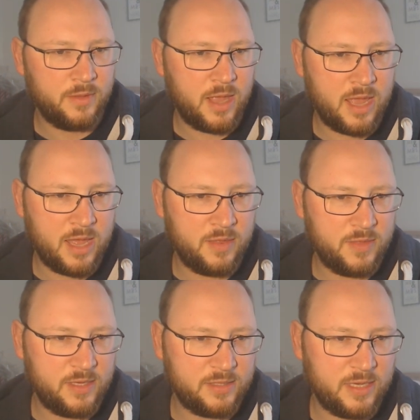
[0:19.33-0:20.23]
and
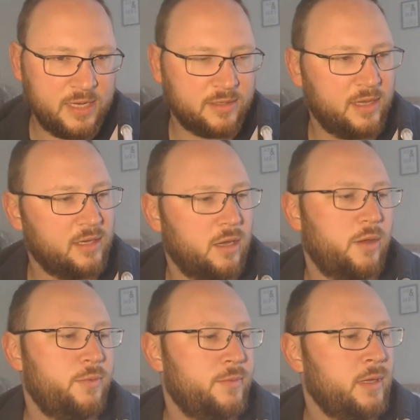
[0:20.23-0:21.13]
this is a
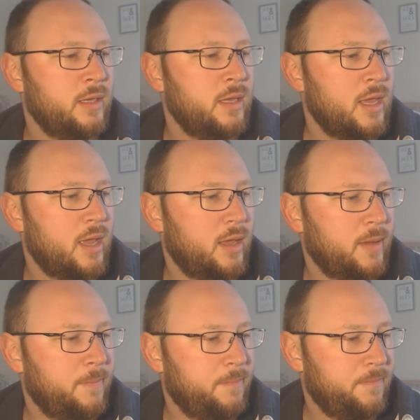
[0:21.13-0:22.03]
clone,
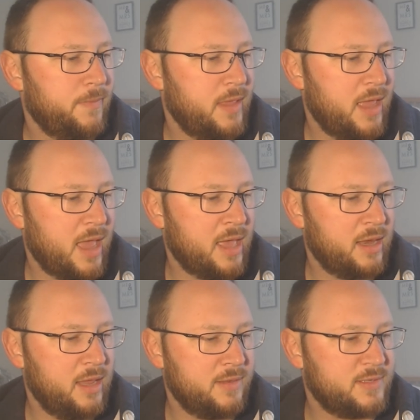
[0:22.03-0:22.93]
um, and
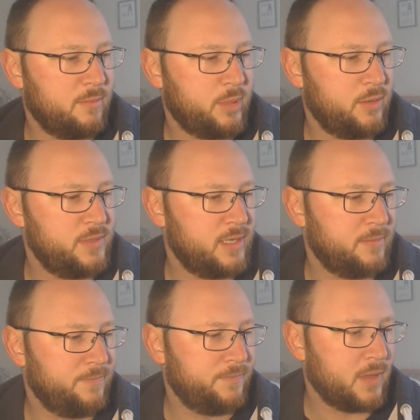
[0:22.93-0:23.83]
it's a beauty.
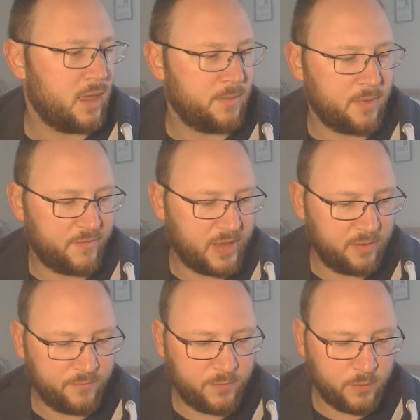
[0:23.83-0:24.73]
Um, I've had
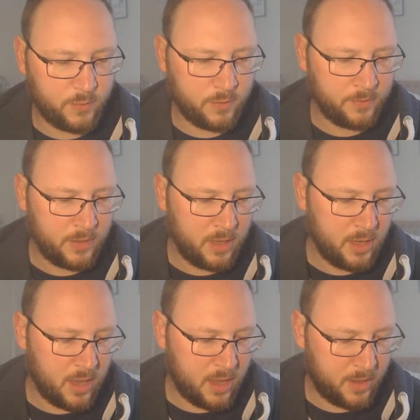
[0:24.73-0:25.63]
it for
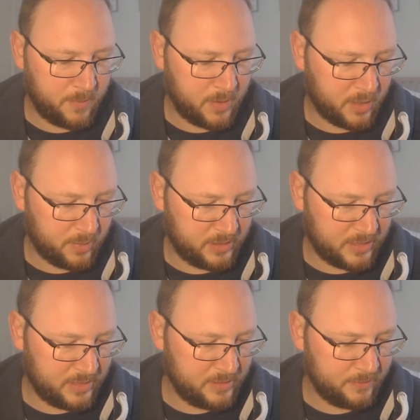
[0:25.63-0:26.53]
um, a couple of
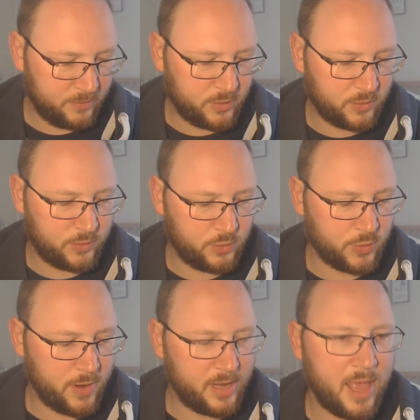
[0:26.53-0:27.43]
days, just
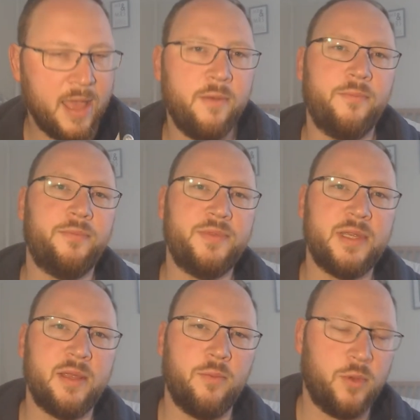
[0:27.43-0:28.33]
trying it out,
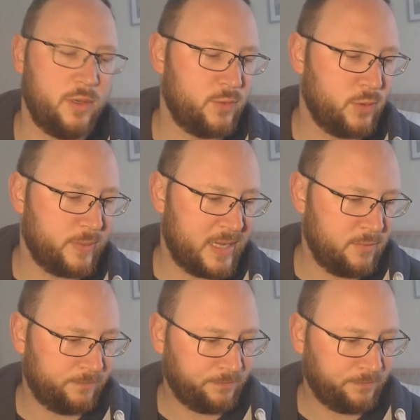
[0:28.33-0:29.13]
seeing what it's all about